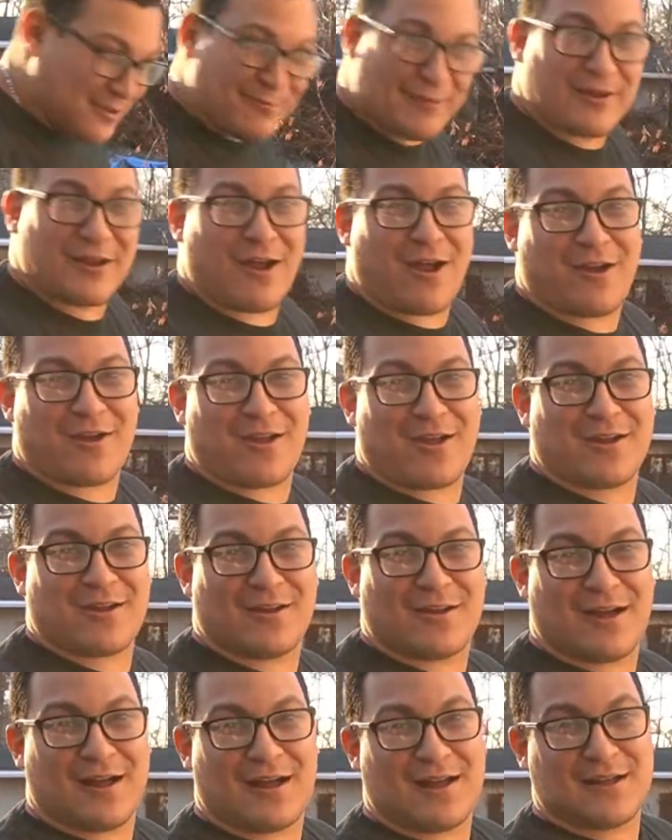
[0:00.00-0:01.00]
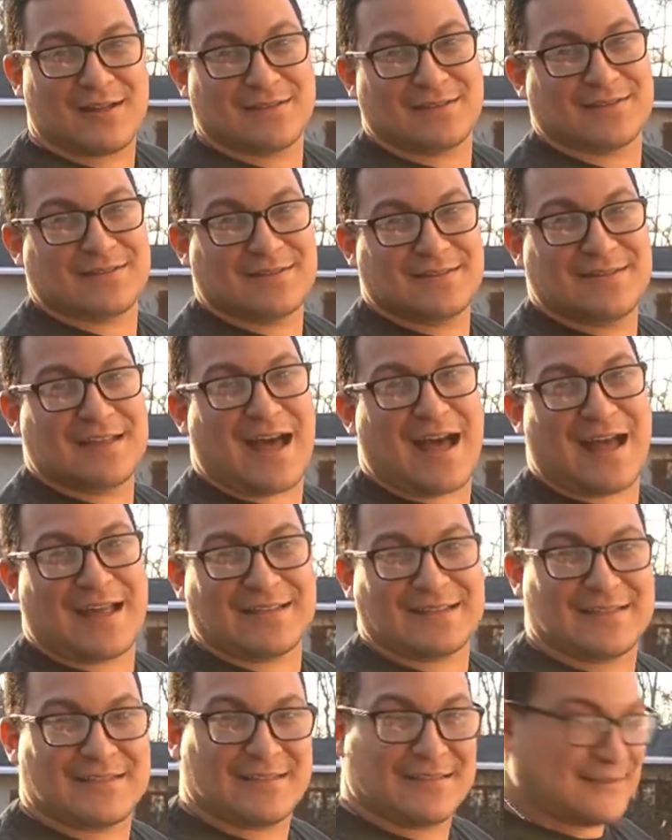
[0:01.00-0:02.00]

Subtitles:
we got our dot